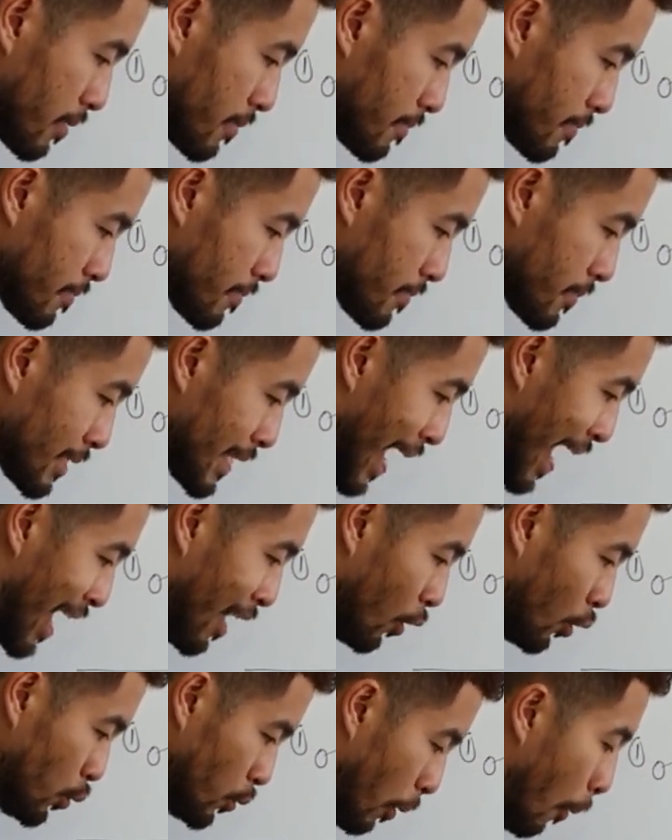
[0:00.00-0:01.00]
now.
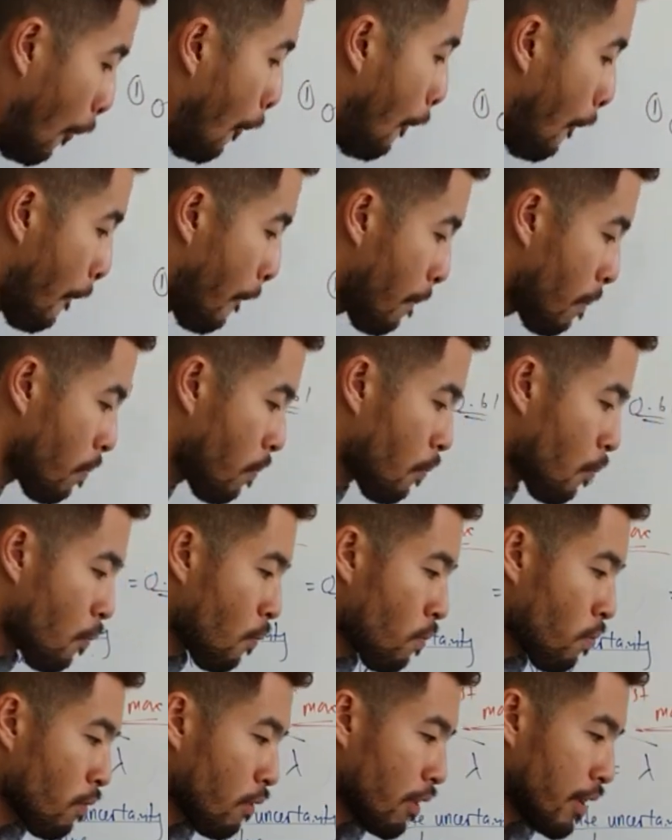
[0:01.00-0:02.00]

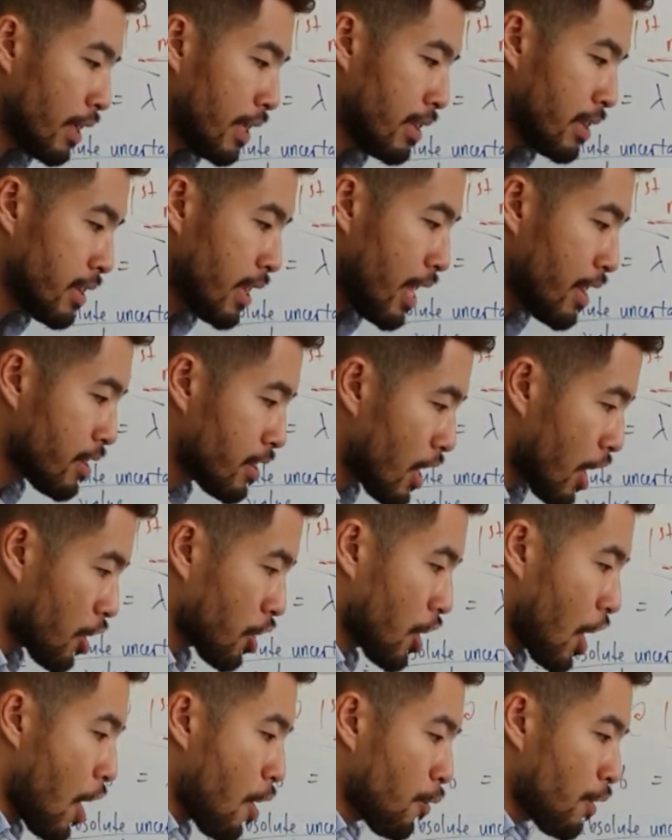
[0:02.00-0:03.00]
It says that
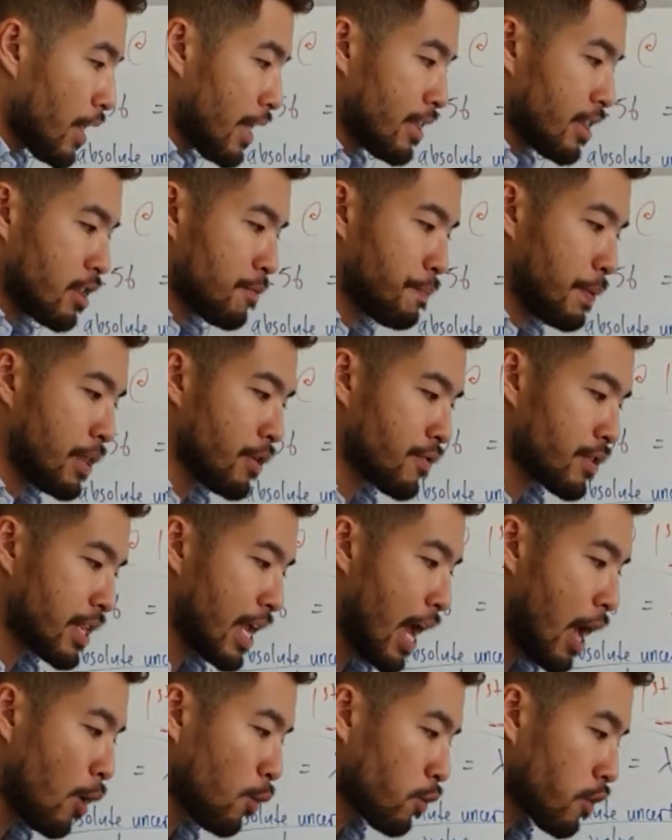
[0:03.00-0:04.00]
calculate the speed of
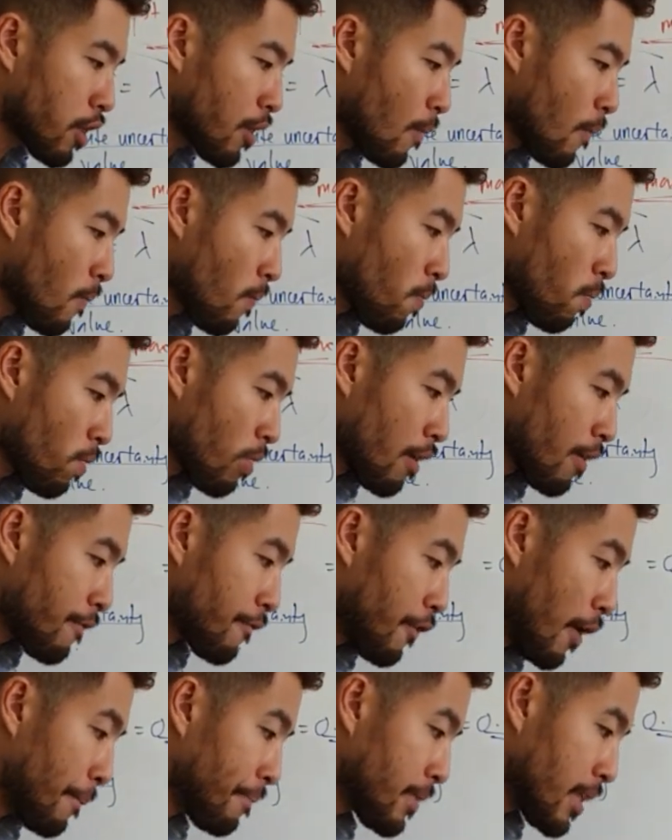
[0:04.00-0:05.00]
sound
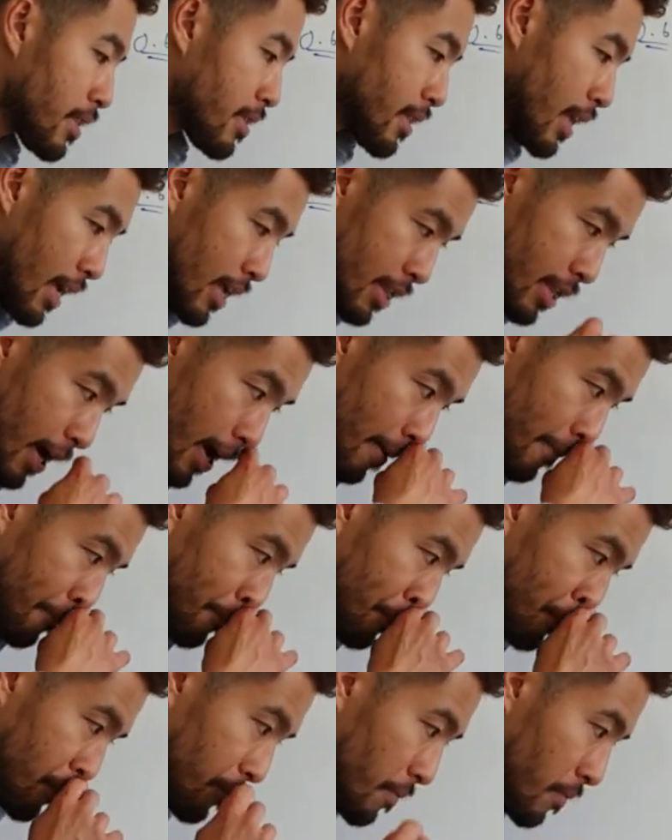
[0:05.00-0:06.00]
from this data
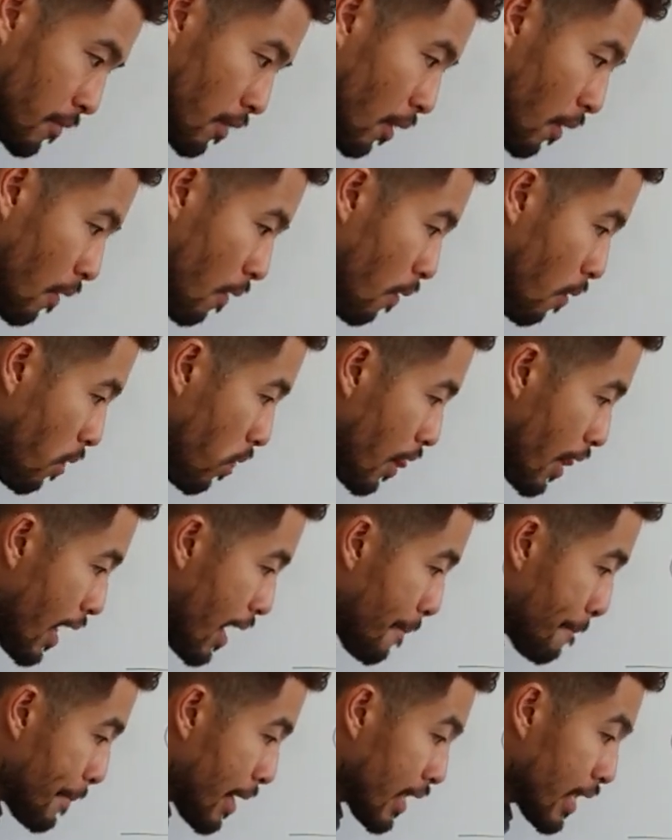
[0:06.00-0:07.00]
and
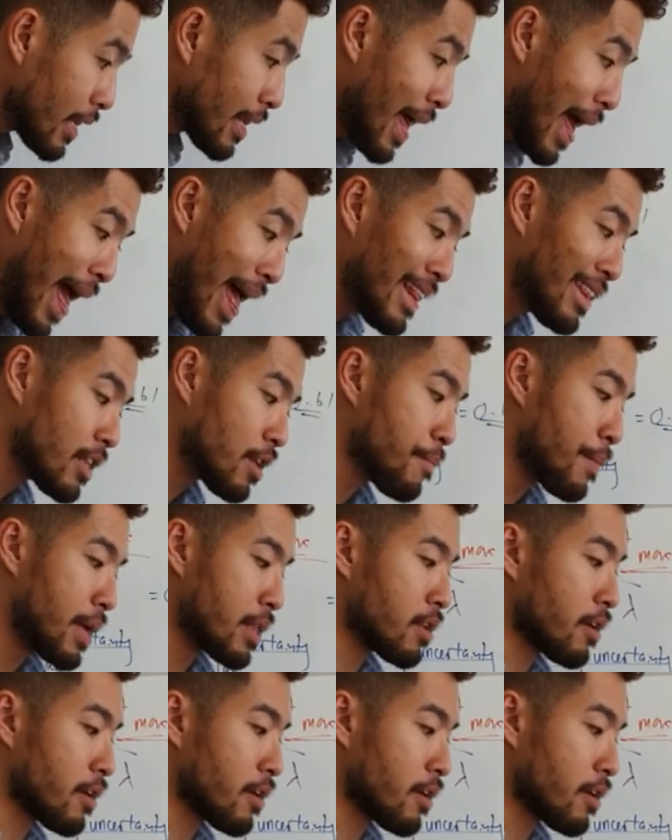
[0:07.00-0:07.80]
make an estimate of